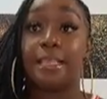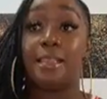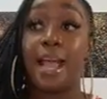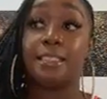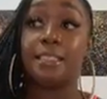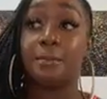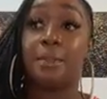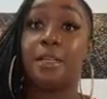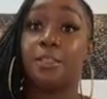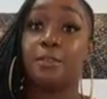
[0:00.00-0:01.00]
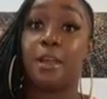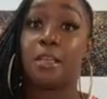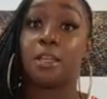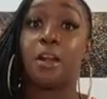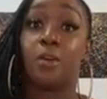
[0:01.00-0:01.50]
That's something that you
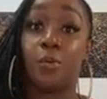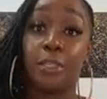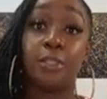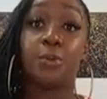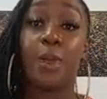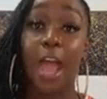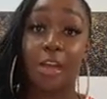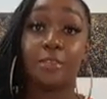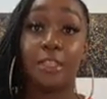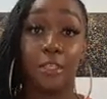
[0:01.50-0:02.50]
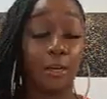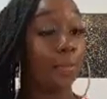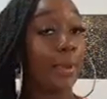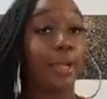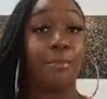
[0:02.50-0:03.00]
guys are going to have to
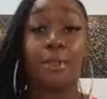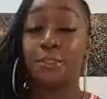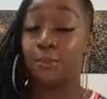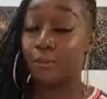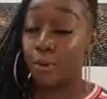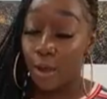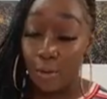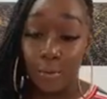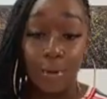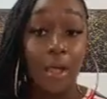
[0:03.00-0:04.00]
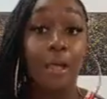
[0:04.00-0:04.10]
learn. Make a mental note.